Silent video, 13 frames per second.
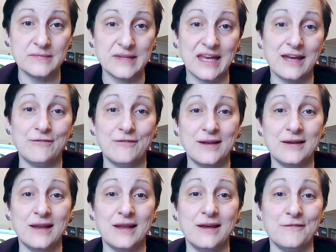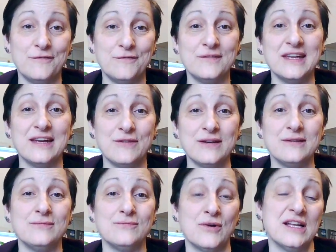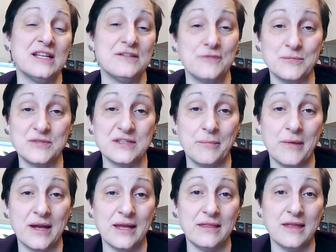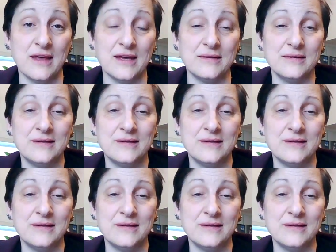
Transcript: even when it's from somebody that